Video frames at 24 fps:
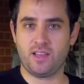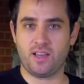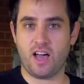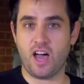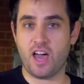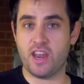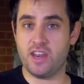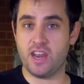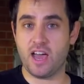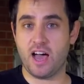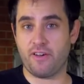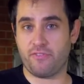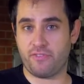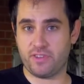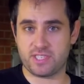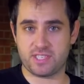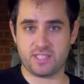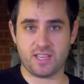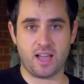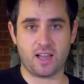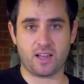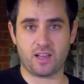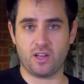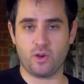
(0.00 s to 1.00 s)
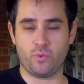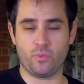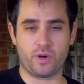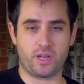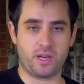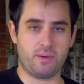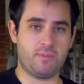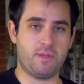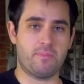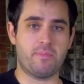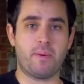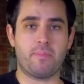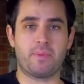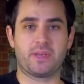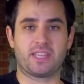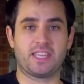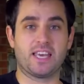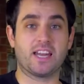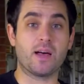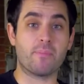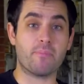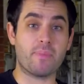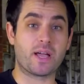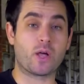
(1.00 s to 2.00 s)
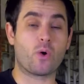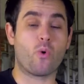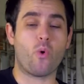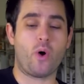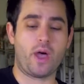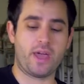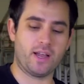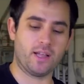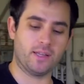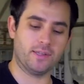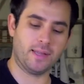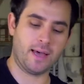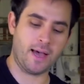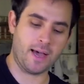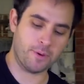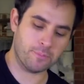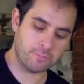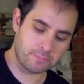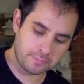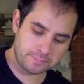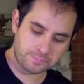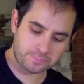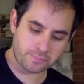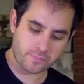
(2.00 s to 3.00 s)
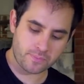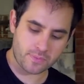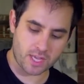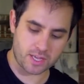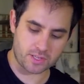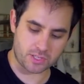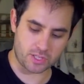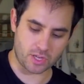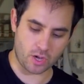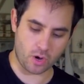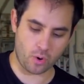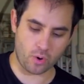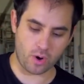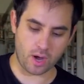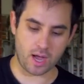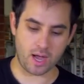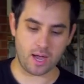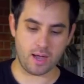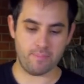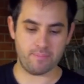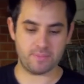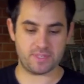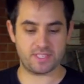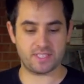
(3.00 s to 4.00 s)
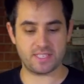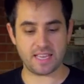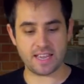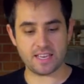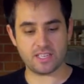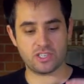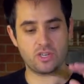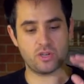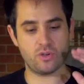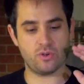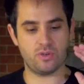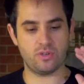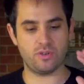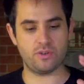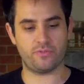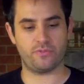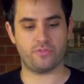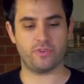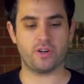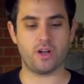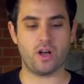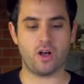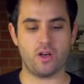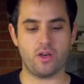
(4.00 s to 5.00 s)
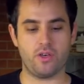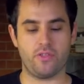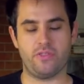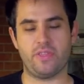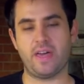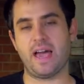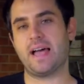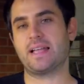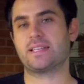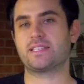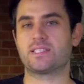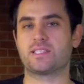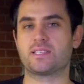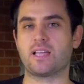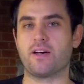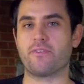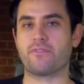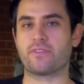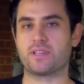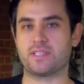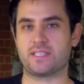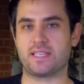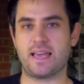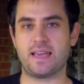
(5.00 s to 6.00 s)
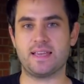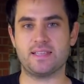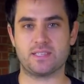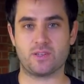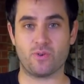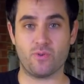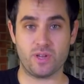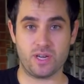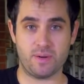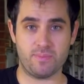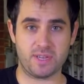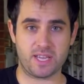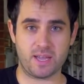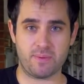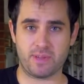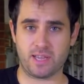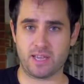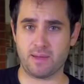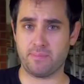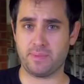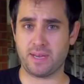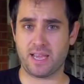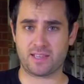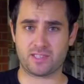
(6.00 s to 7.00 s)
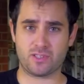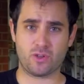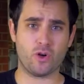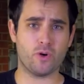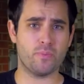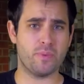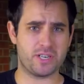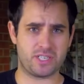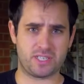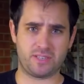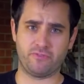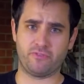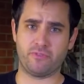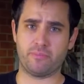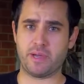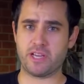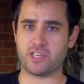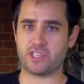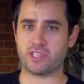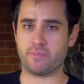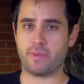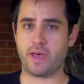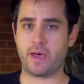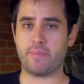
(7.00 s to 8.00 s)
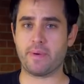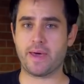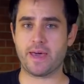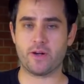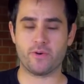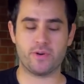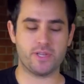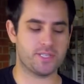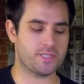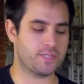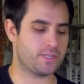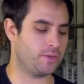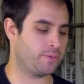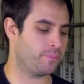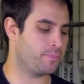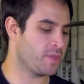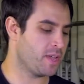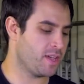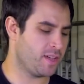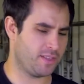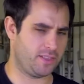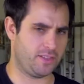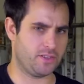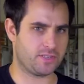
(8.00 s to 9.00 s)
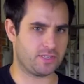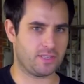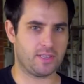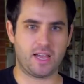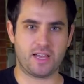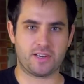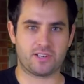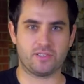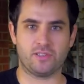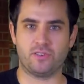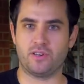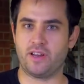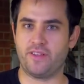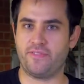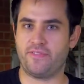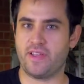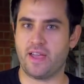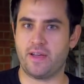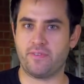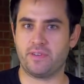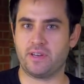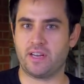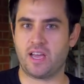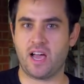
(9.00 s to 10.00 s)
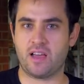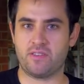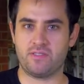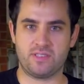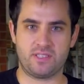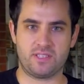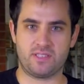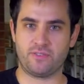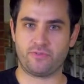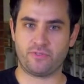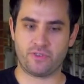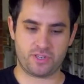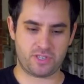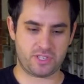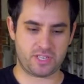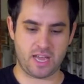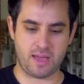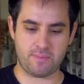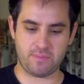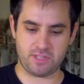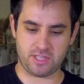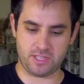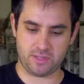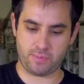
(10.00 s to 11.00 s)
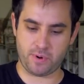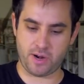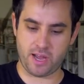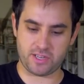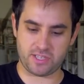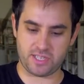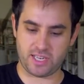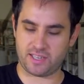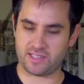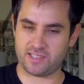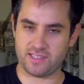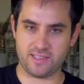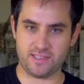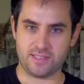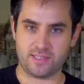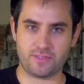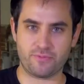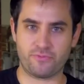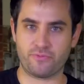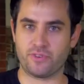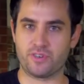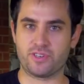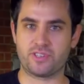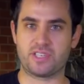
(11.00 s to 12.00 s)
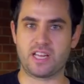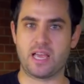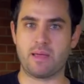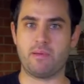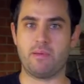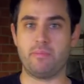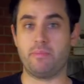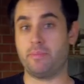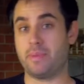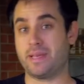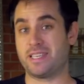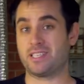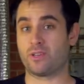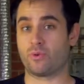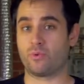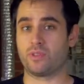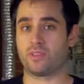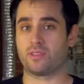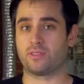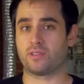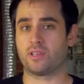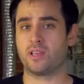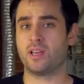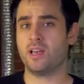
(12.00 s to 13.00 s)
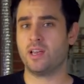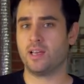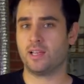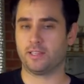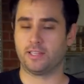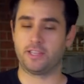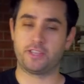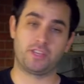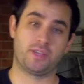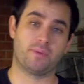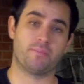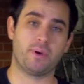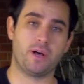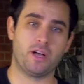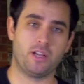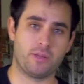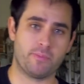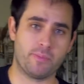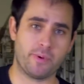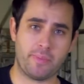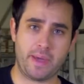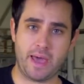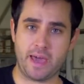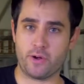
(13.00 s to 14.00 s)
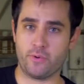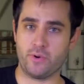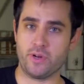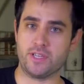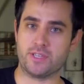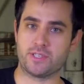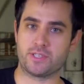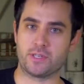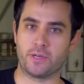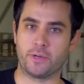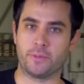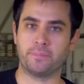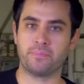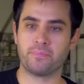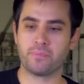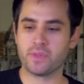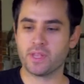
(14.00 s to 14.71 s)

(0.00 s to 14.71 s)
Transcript: enough. It's not good. We're going to be bumping that up by quite a lot. So stay tuned for all of that stuff, because that is going to be coming up next. A whole bunch of information about batteries too. There's a lot to learn if you haven't. This is the first time, this is the project, is the first time I've been messing with lithium polymer batteries. So